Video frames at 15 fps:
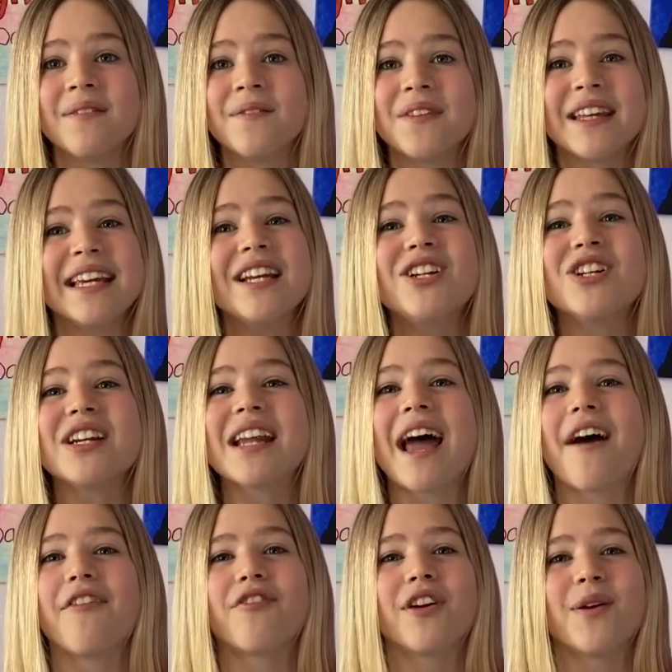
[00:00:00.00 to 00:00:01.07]
each and
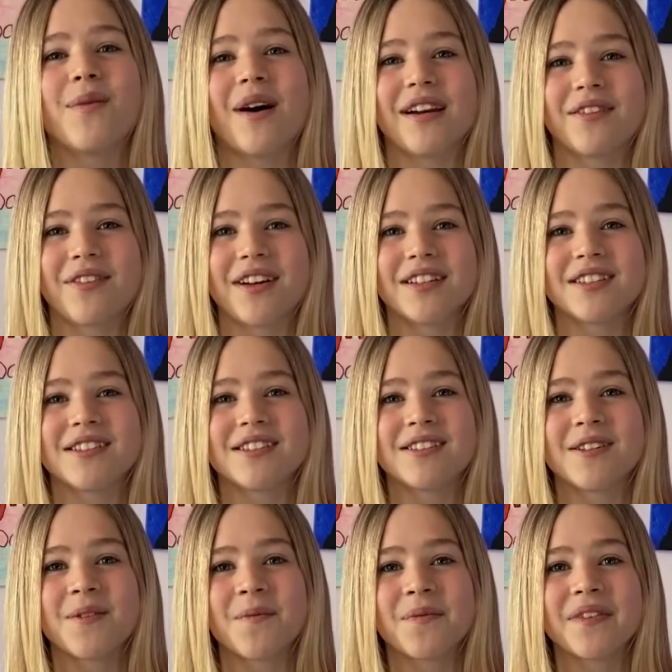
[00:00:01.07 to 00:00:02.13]
every one of us,
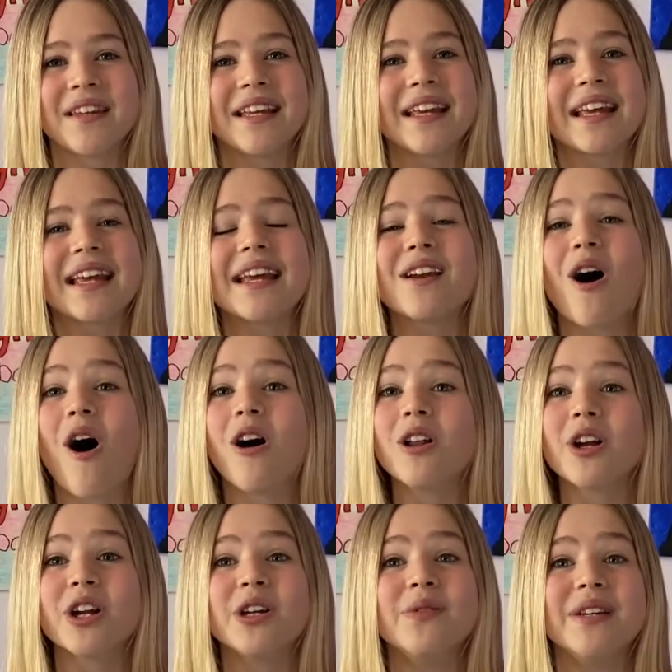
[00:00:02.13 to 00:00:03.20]
in all our
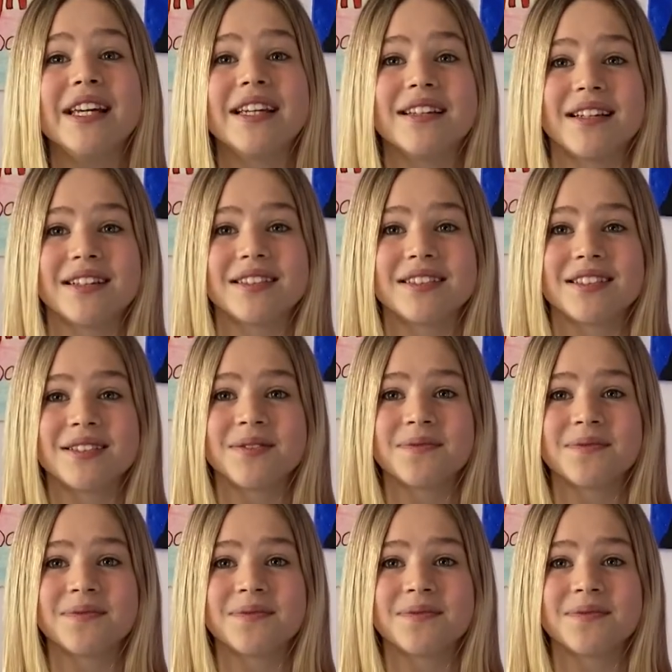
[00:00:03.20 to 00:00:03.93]
uniqueness.